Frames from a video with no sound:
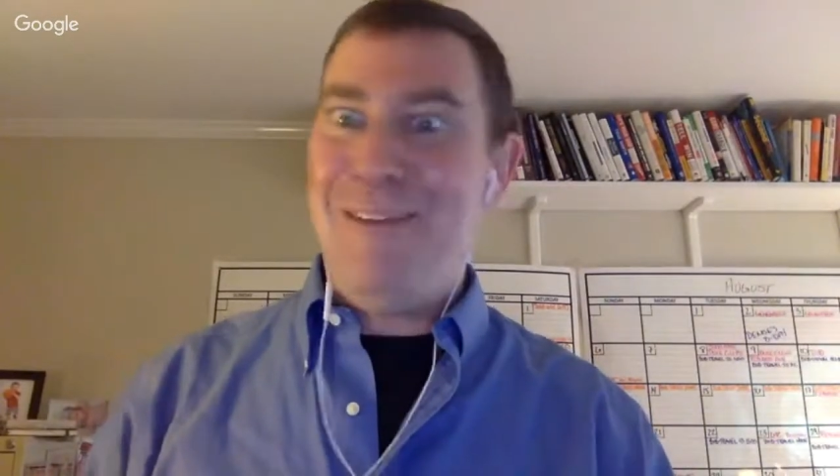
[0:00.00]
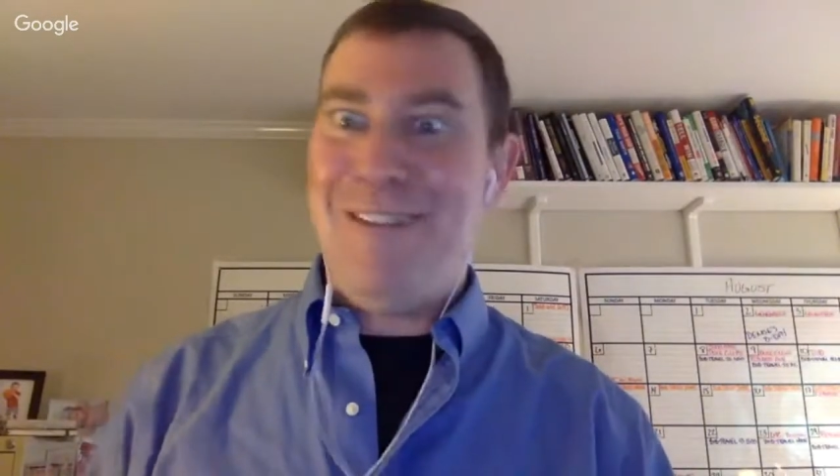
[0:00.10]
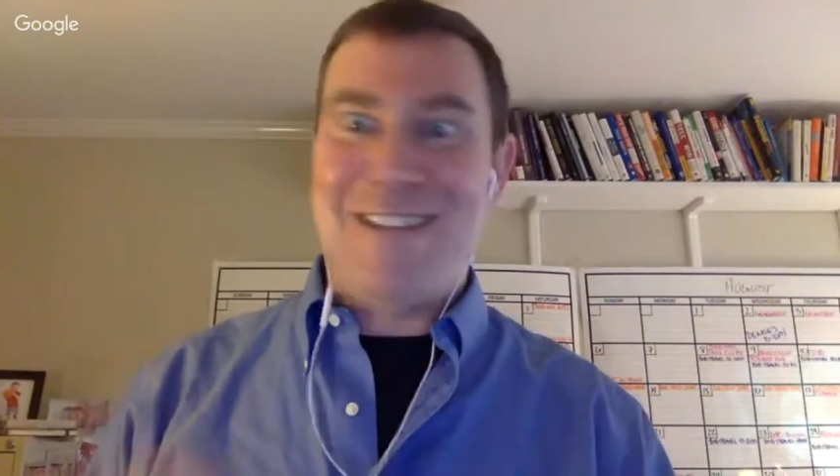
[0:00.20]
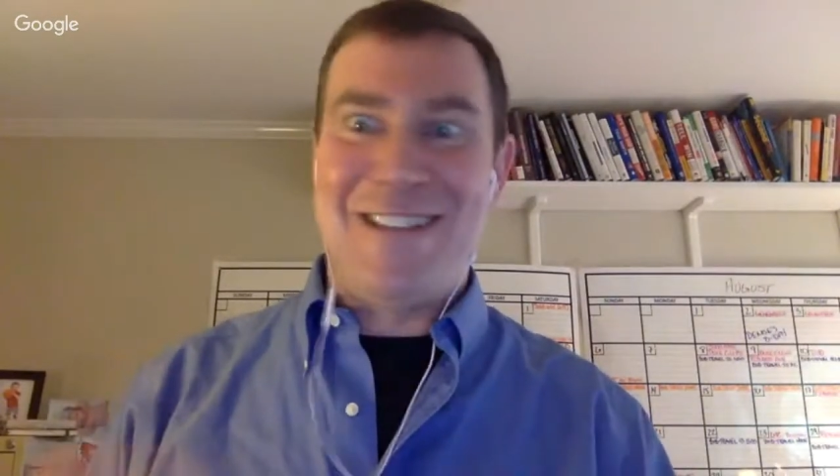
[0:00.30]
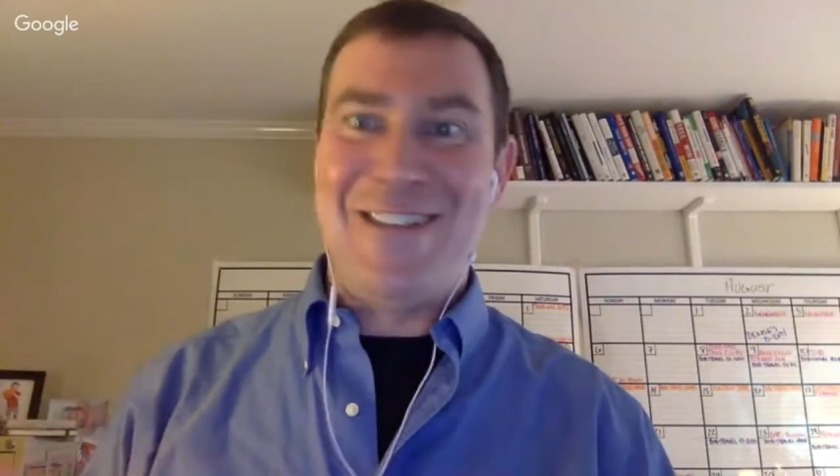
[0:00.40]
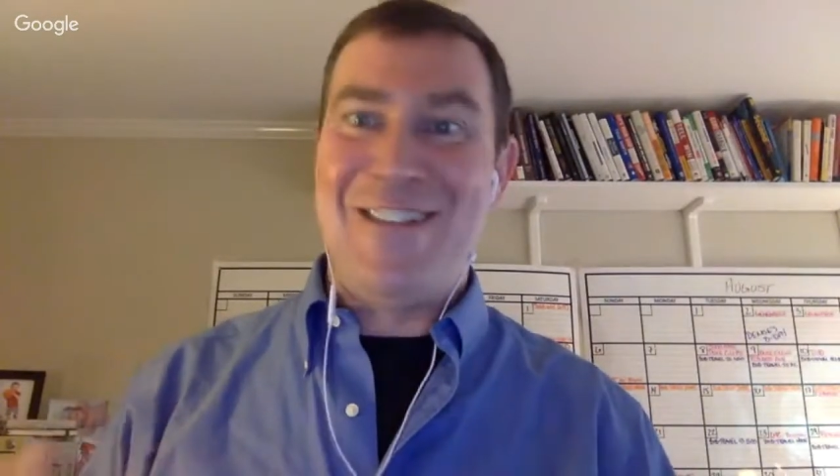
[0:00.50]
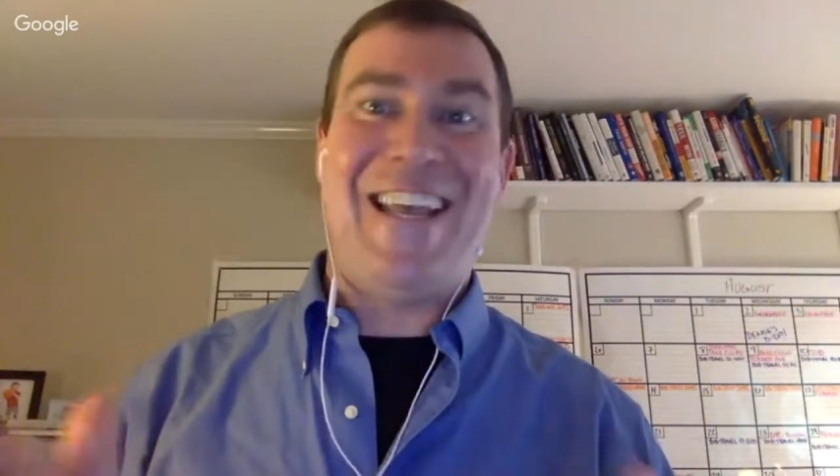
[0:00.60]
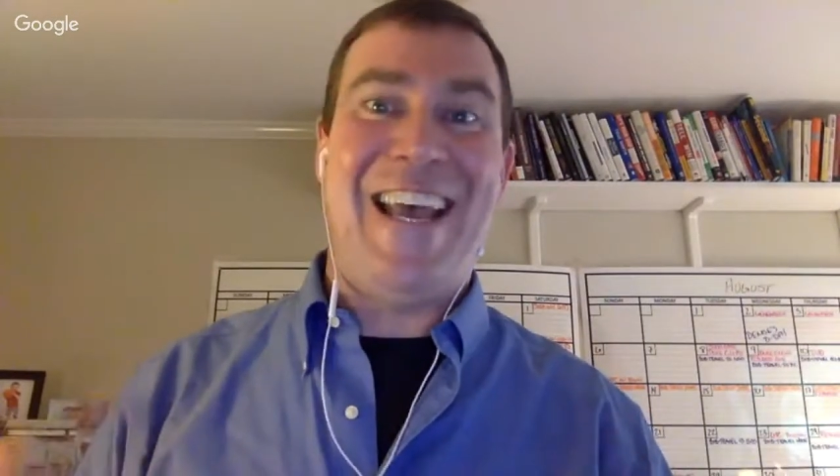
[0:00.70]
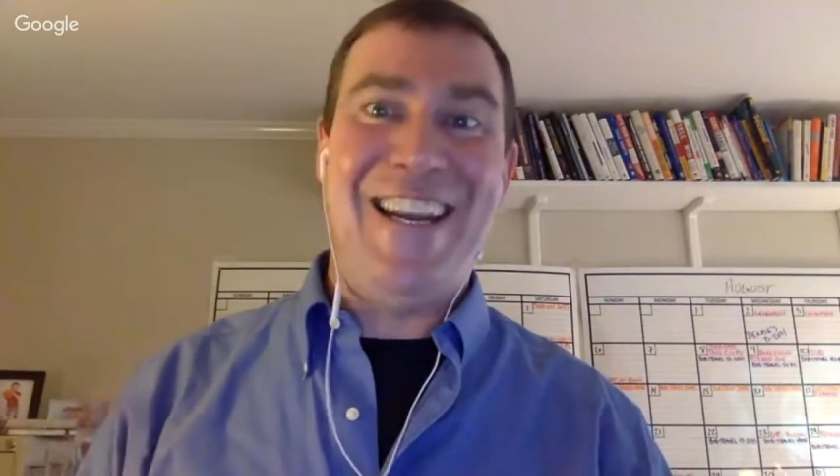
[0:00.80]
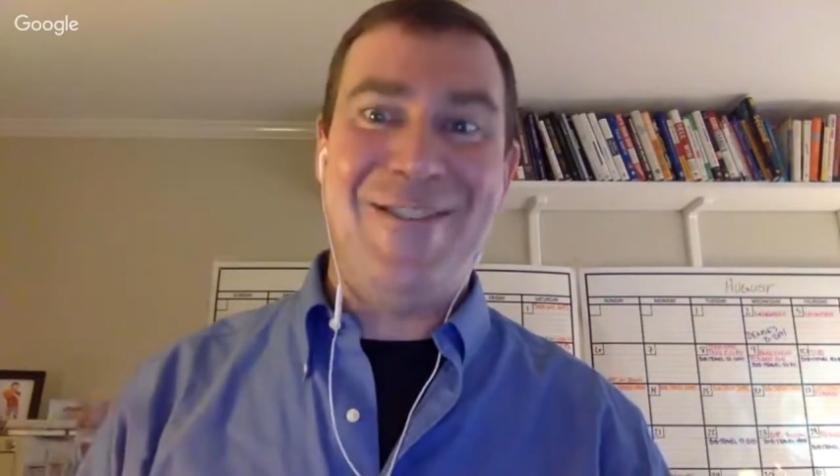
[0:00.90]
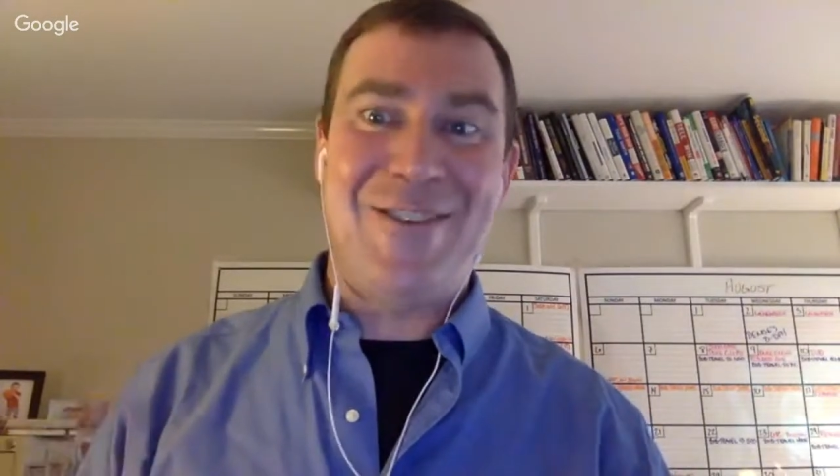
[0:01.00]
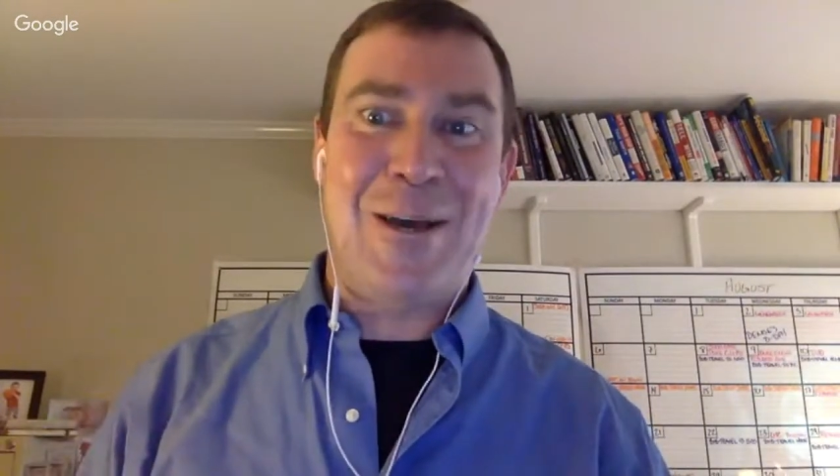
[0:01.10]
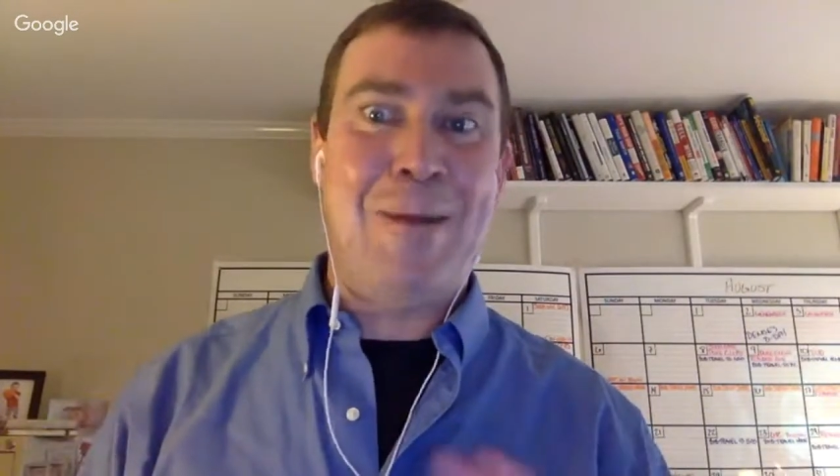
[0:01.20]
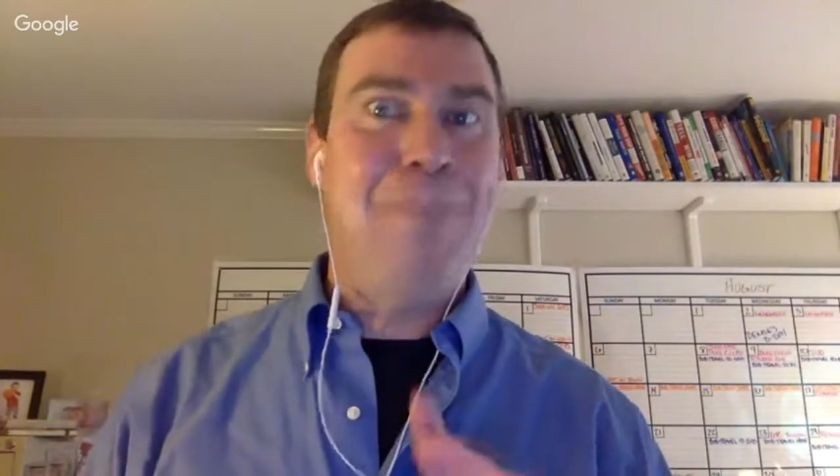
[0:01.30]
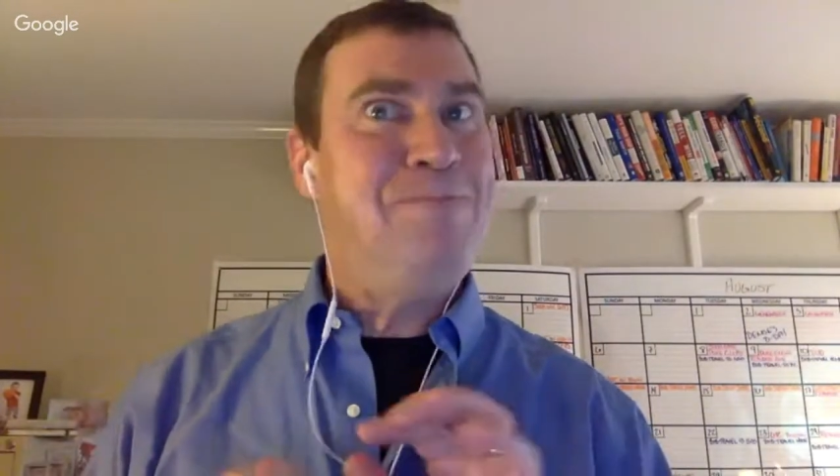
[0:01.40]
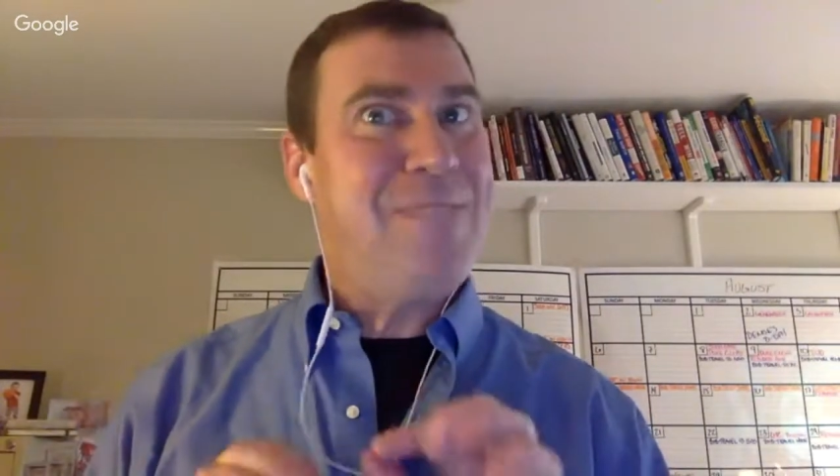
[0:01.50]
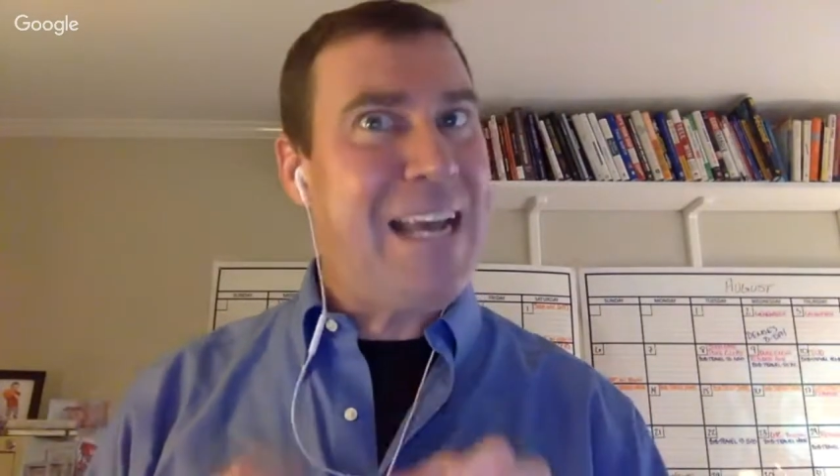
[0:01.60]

even as little as 10 years ago,